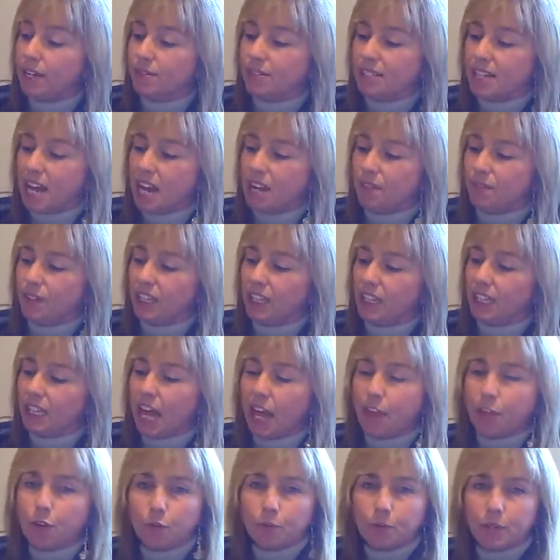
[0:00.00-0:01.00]
It's kind of a
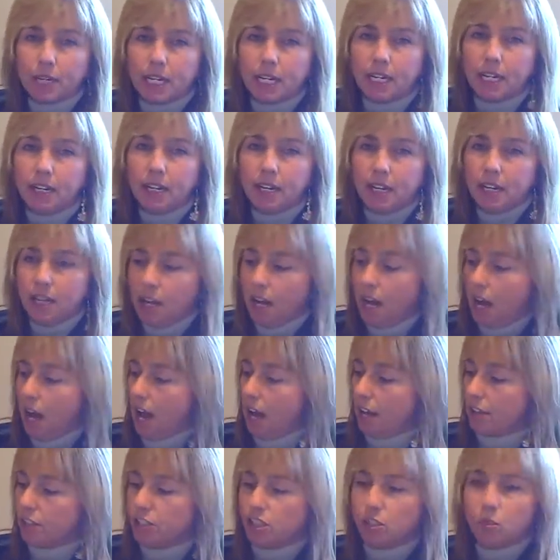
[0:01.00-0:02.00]
leathery
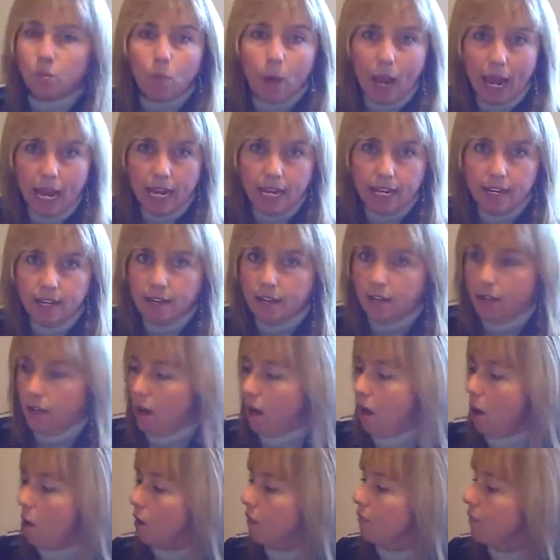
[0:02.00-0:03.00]
suede
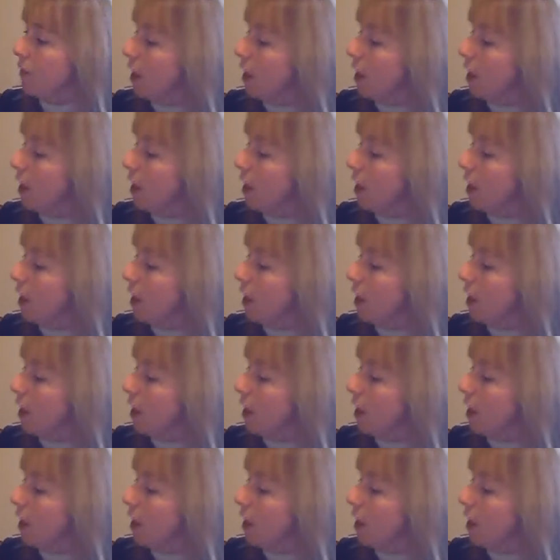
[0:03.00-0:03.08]
or